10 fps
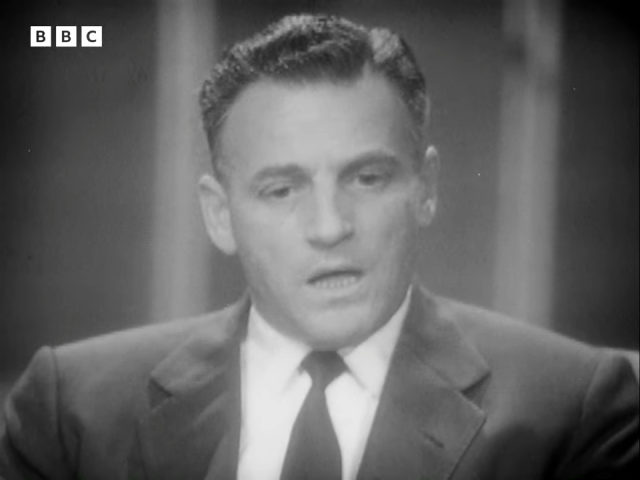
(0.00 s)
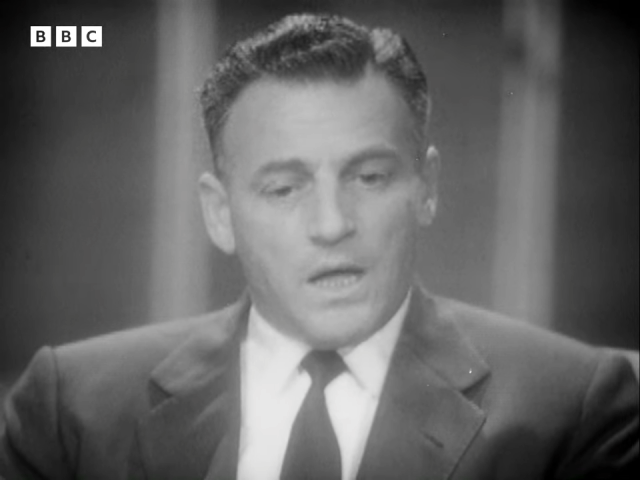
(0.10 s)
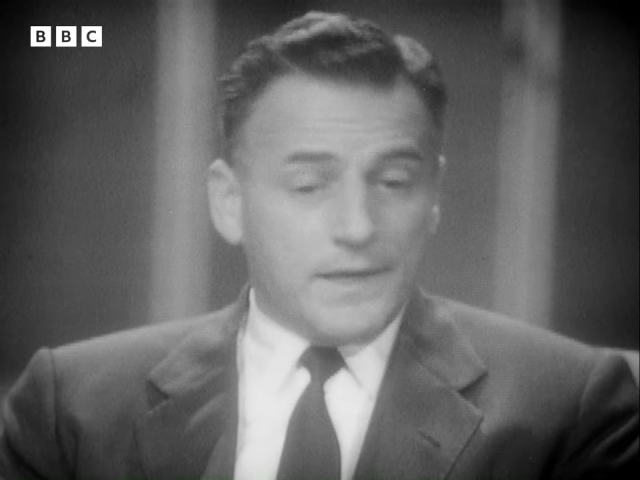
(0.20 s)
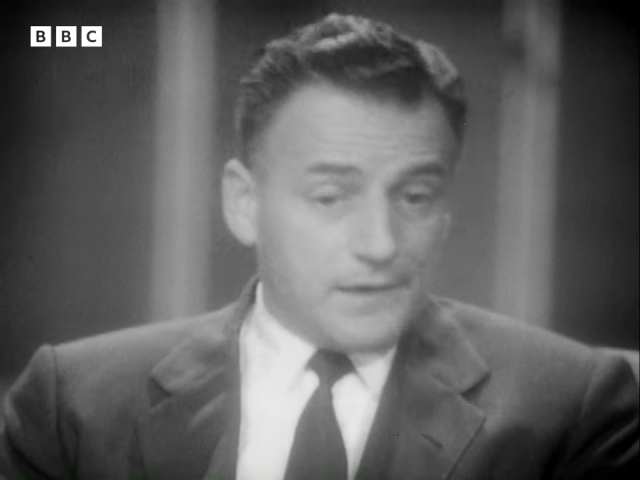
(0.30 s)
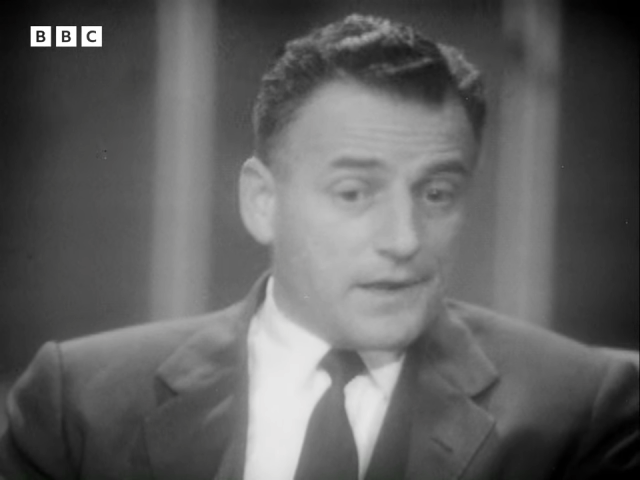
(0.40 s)

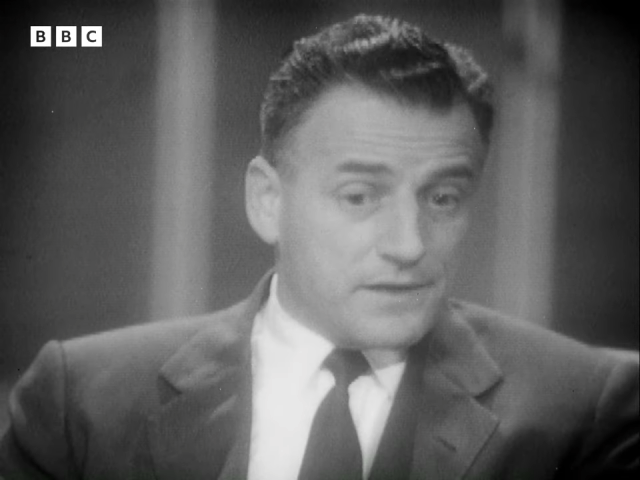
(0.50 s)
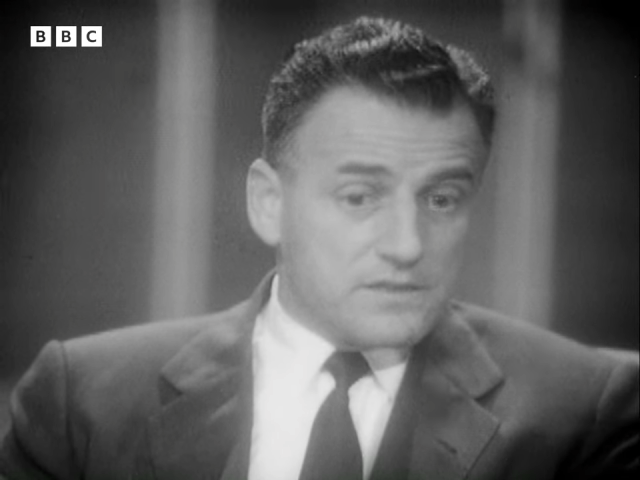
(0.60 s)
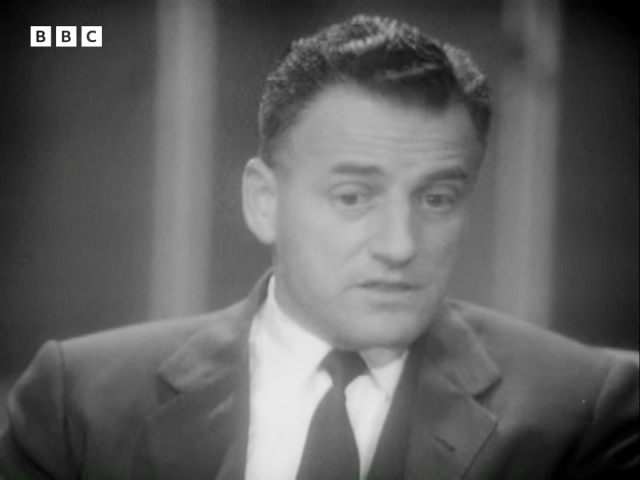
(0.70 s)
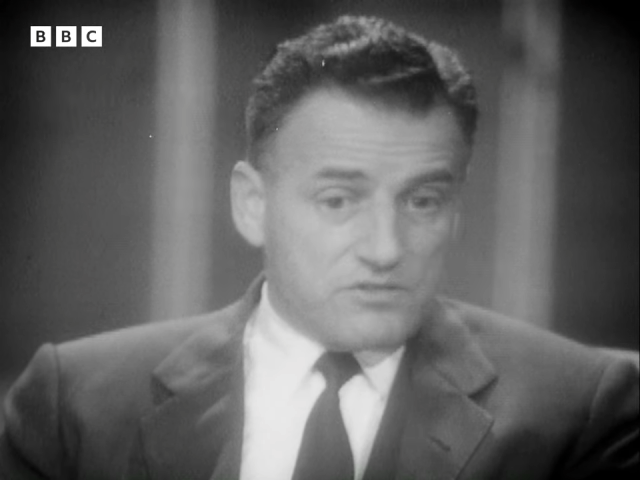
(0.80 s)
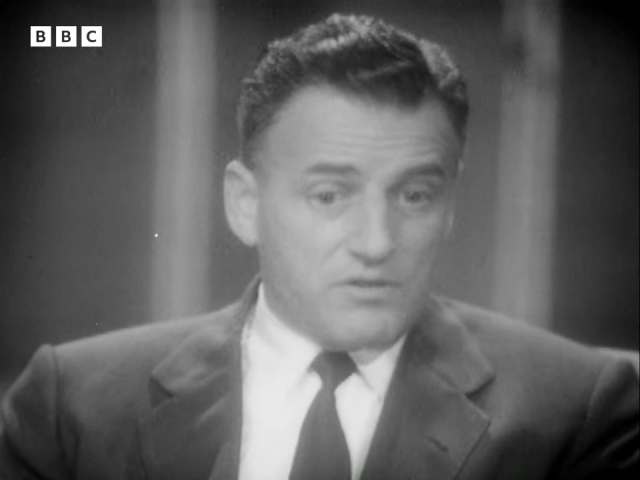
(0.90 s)
On Not
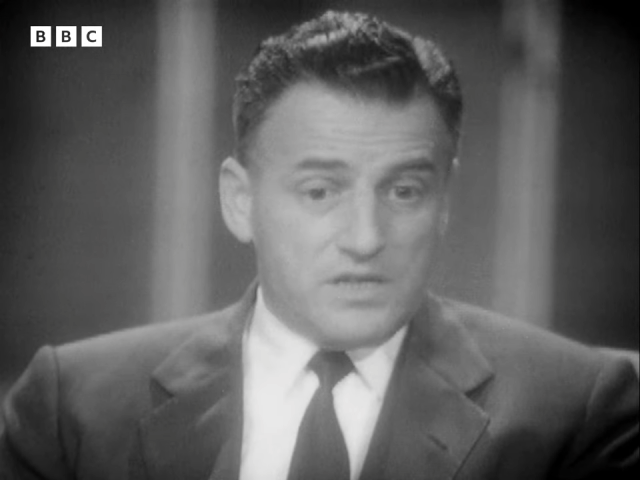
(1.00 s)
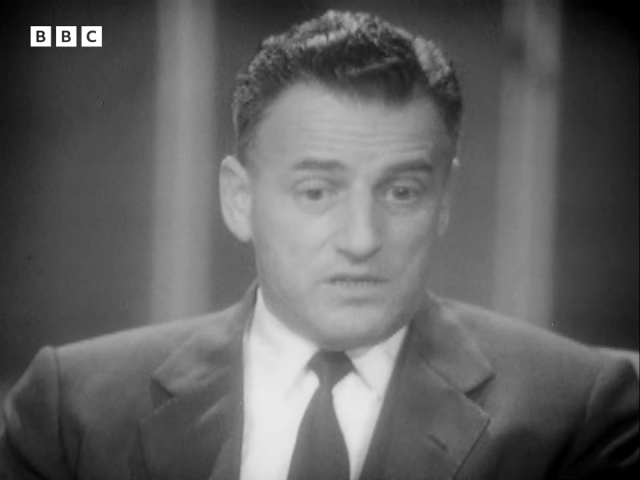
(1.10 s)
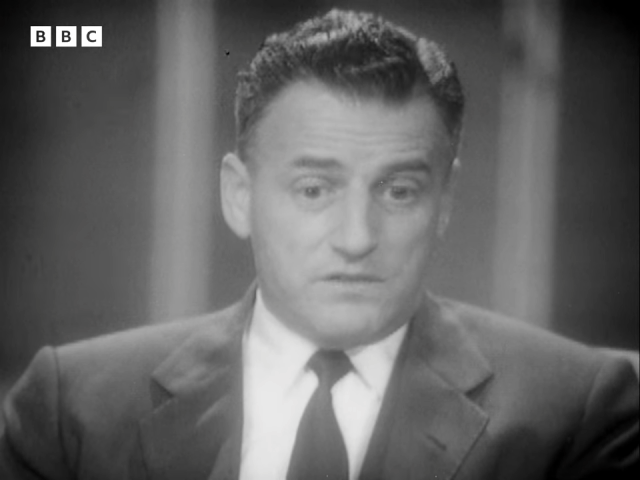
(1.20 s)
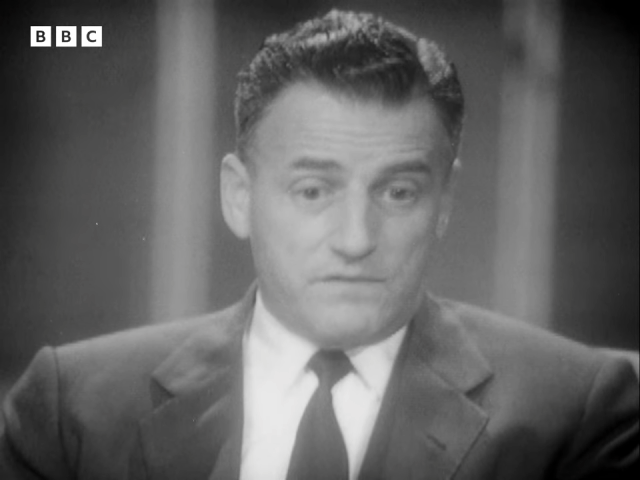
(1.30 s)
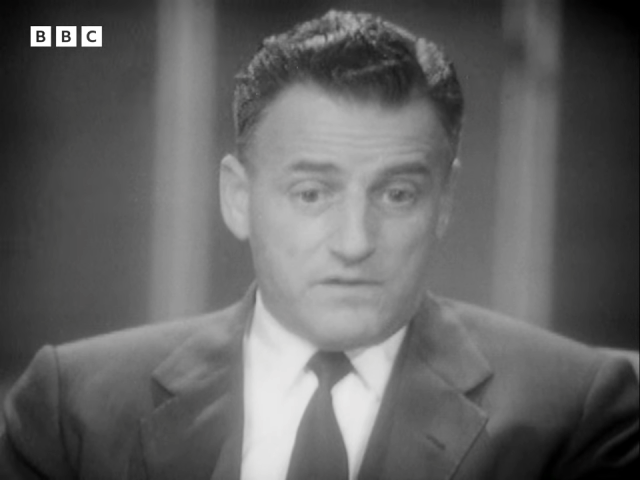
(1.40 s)
As A
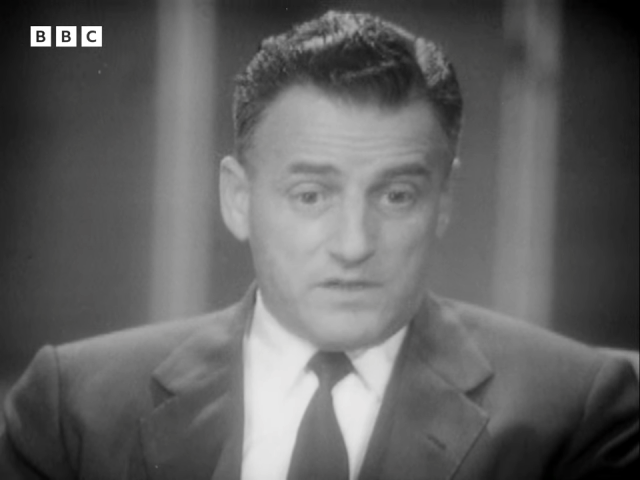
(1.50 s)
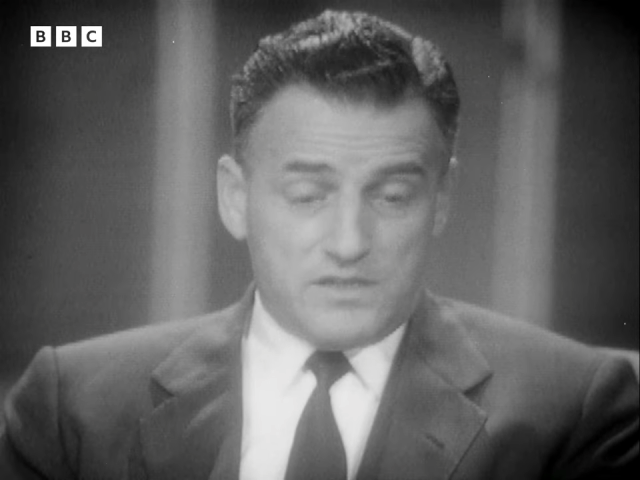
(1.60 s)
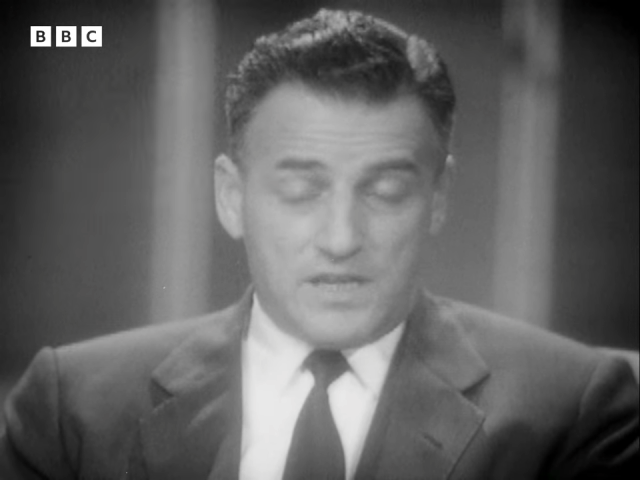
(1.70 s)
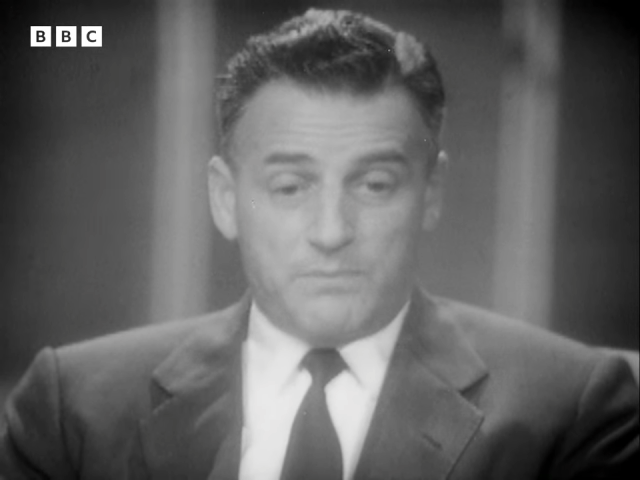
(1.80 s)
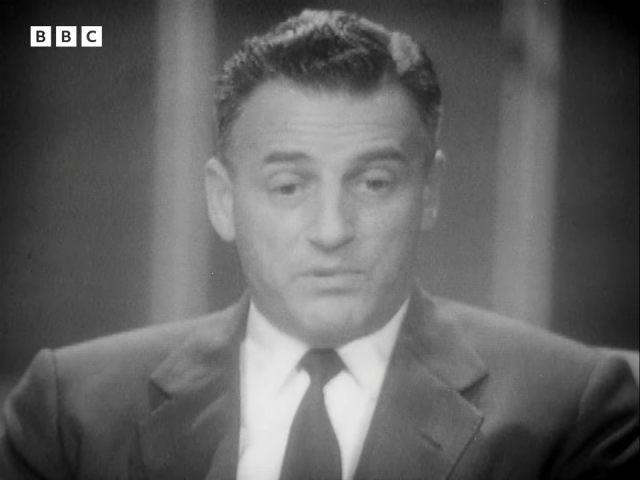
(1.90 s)
Stranger, for
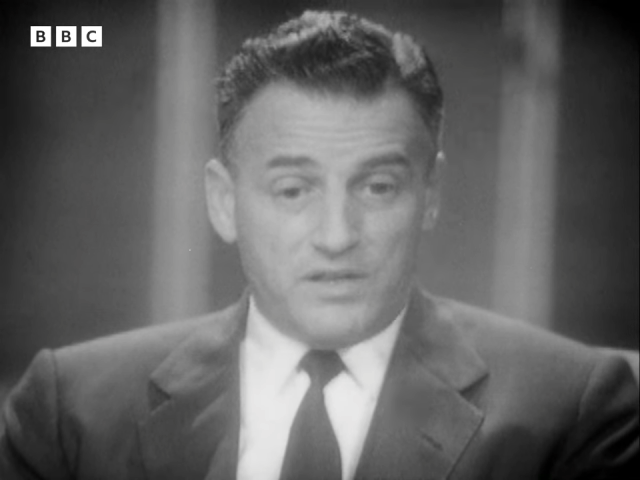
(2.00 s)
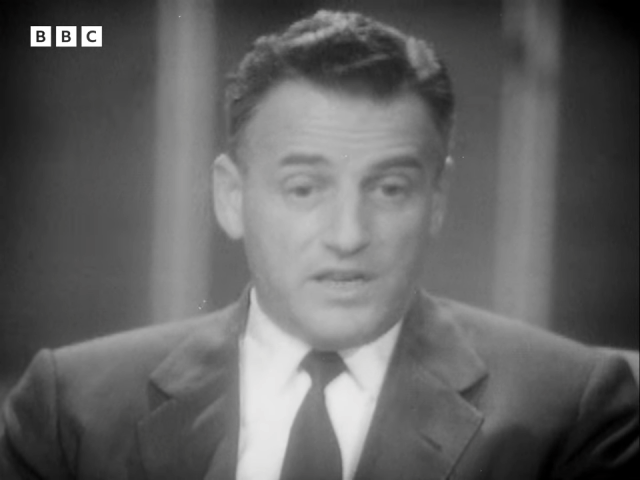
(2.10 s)
example,